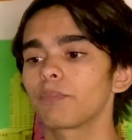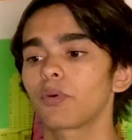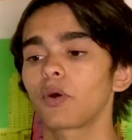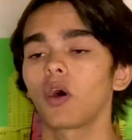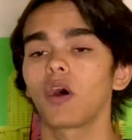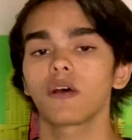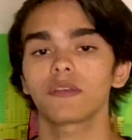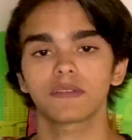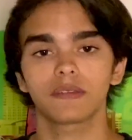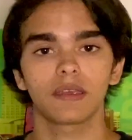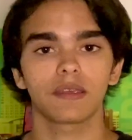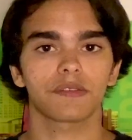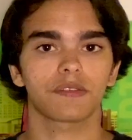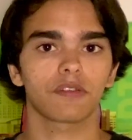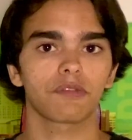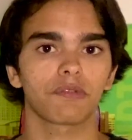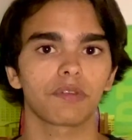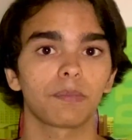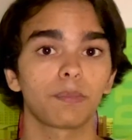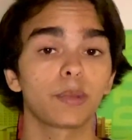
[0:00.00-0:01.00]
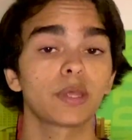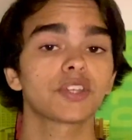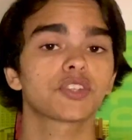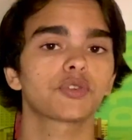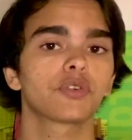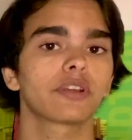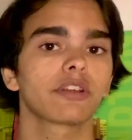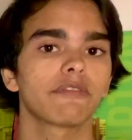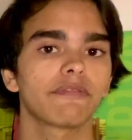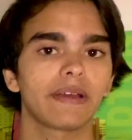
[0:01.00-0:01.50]
process of
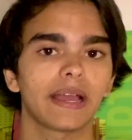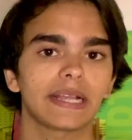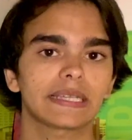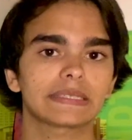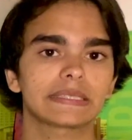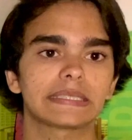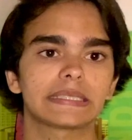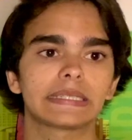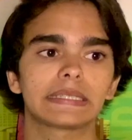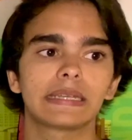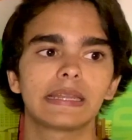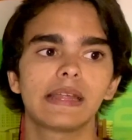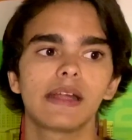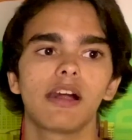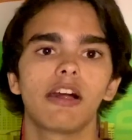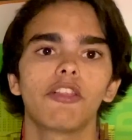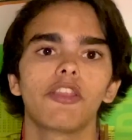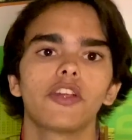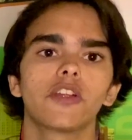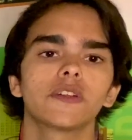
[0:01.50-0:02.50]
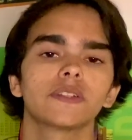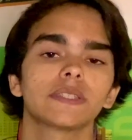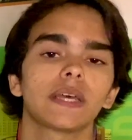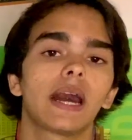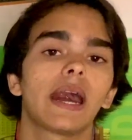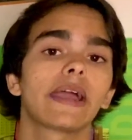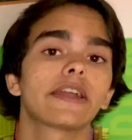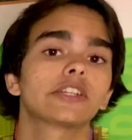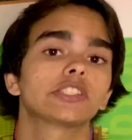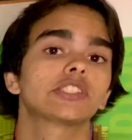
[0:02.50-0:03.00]
administering a vaccine, there is a
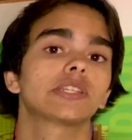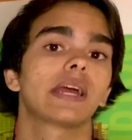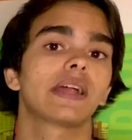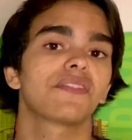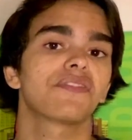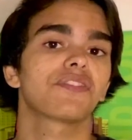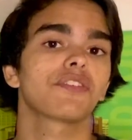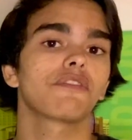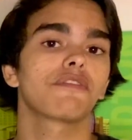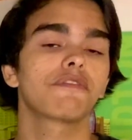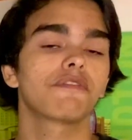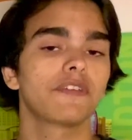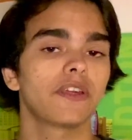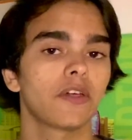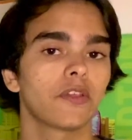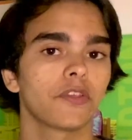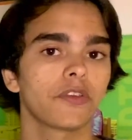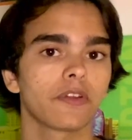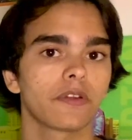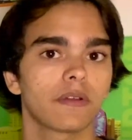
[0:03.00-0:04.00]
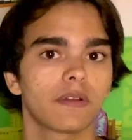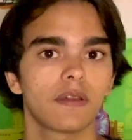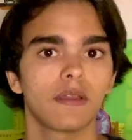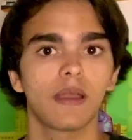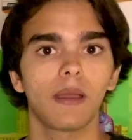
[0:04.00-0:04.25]
higher chance of failure.